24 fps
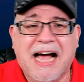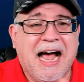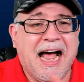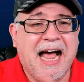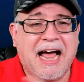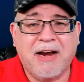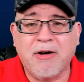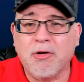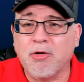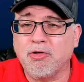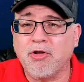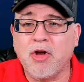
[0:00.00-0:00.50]

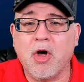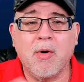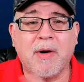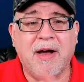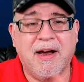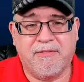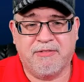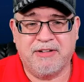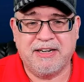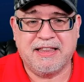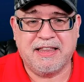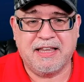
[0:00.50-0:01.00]
I don't know
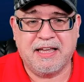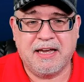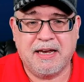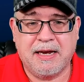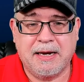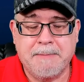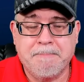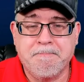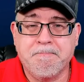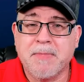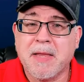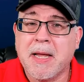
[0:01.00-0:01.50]

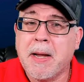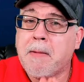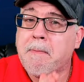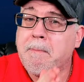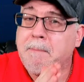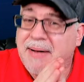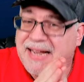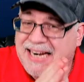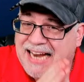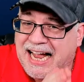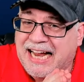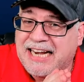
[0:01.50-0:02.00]
everything,
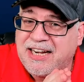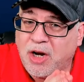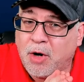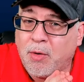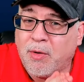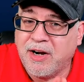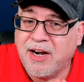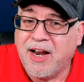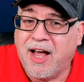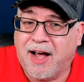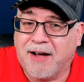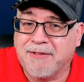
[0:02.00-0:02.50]
but I know
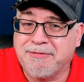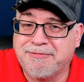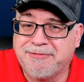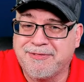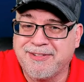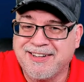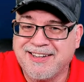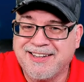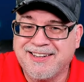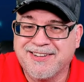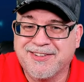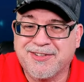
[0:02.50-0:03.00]
enough,
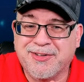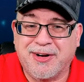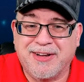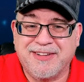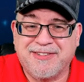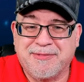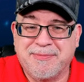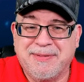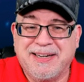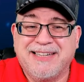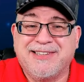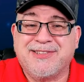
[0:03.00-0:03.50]

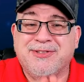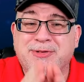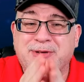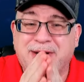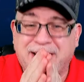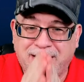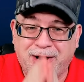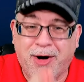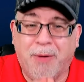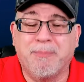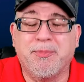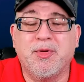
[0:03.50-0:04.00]
trust me, to
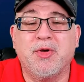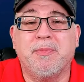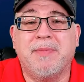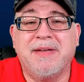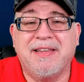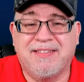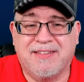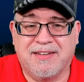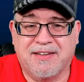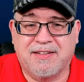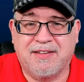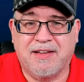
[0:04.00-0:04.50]
help you be
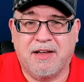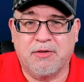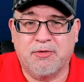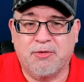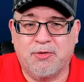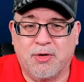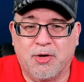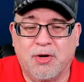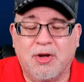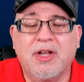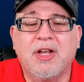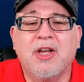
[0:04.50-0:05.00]

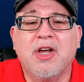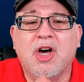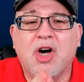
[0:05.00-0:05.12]
successful.